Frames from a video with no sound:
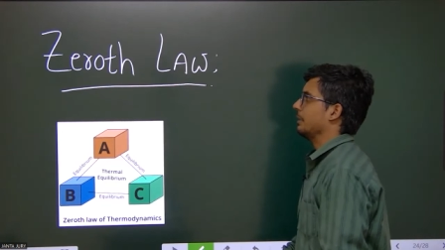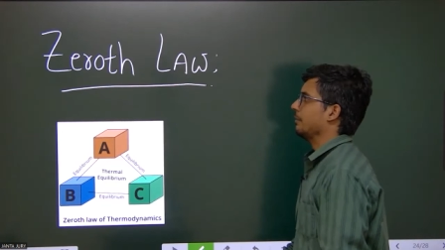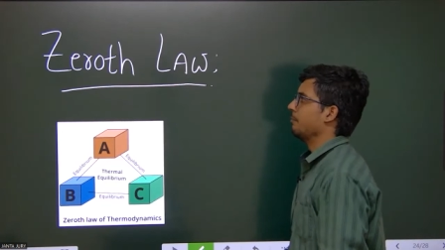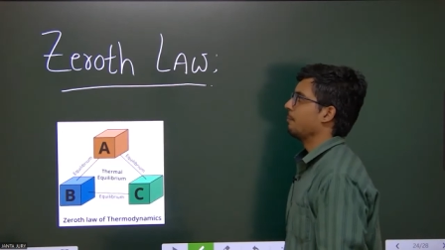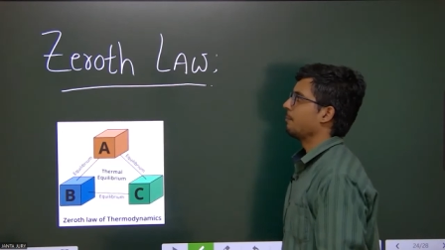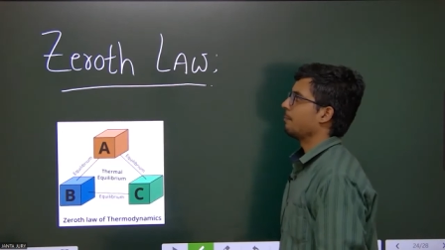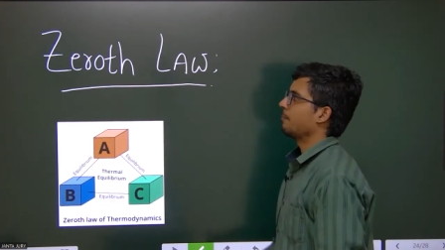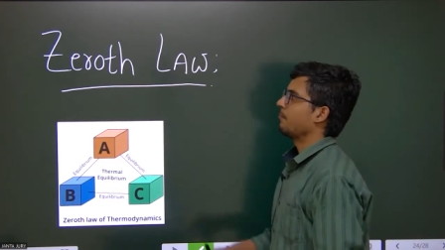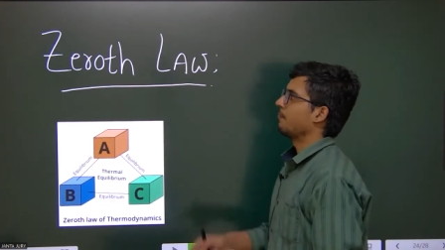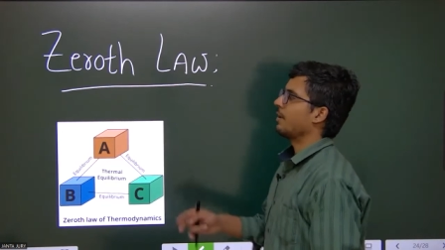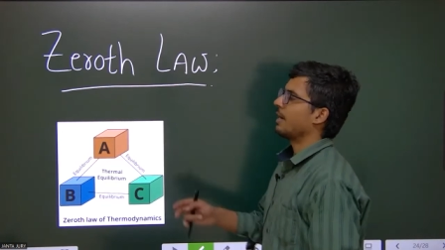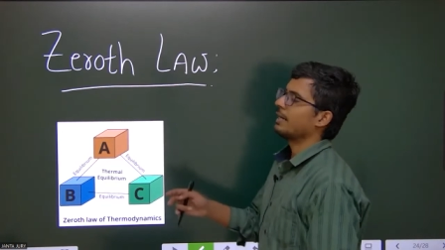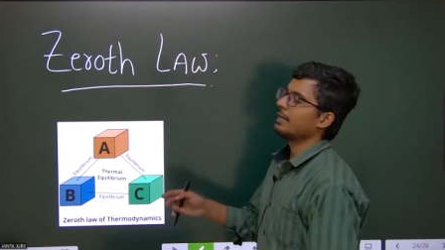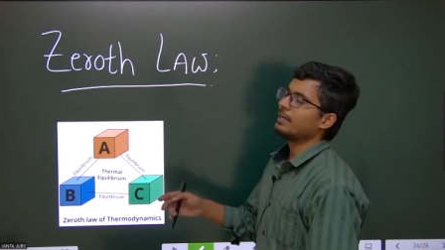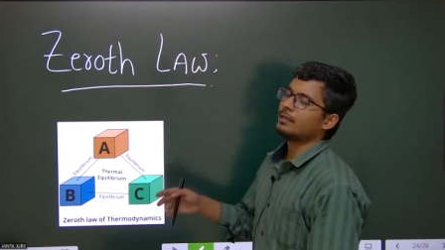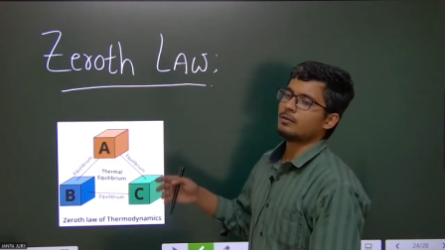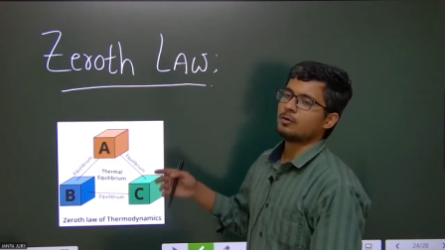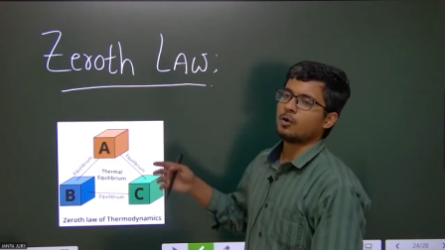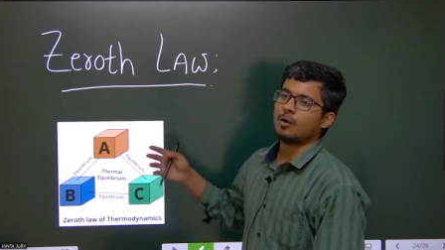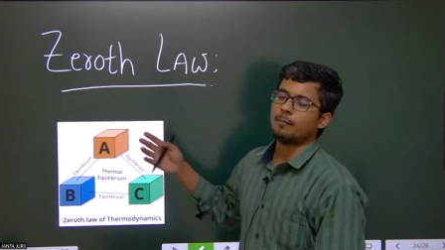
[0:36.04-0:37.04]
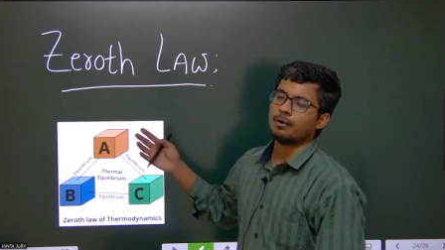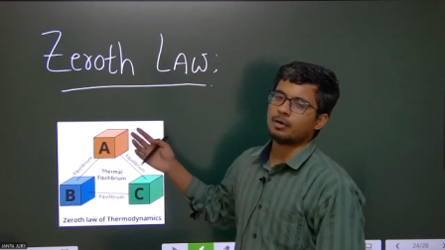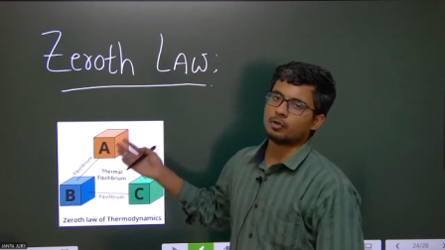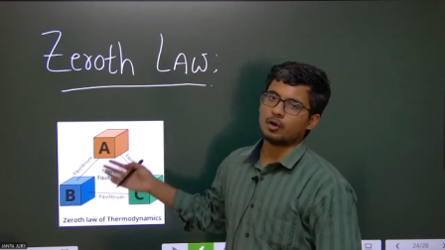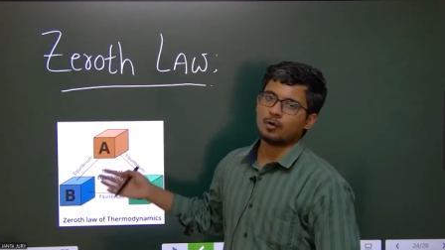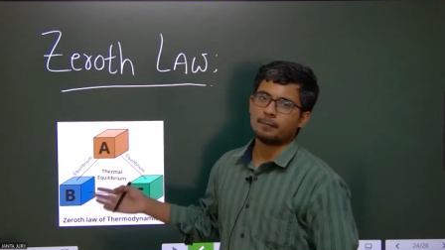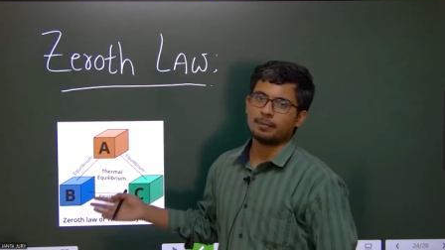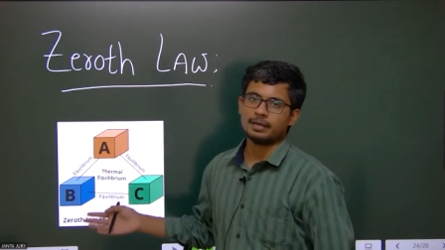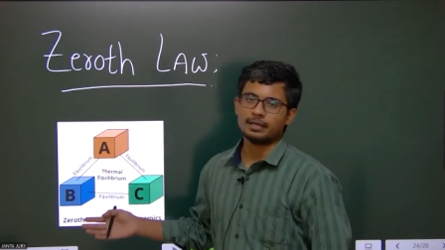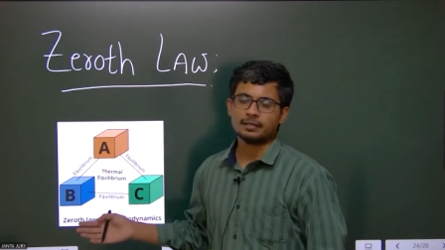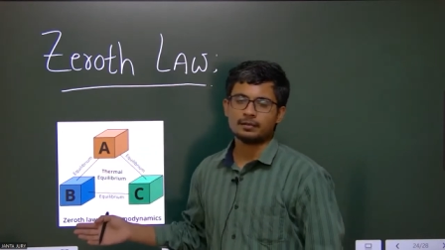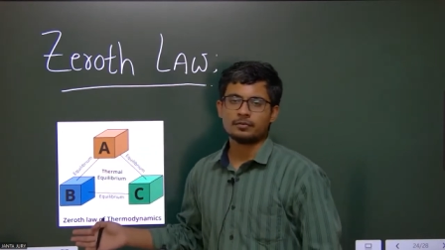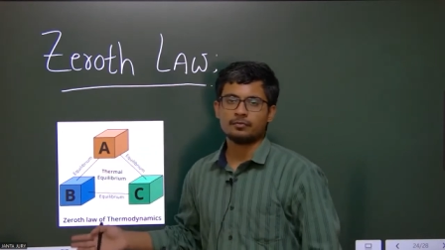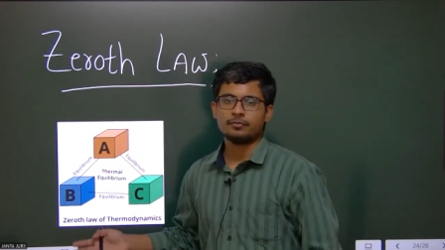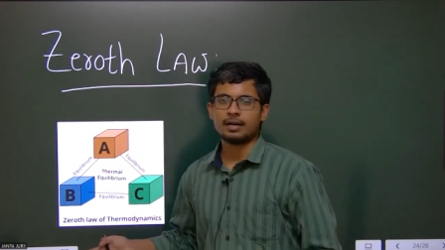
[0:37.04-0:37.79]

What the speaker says: the very common topic,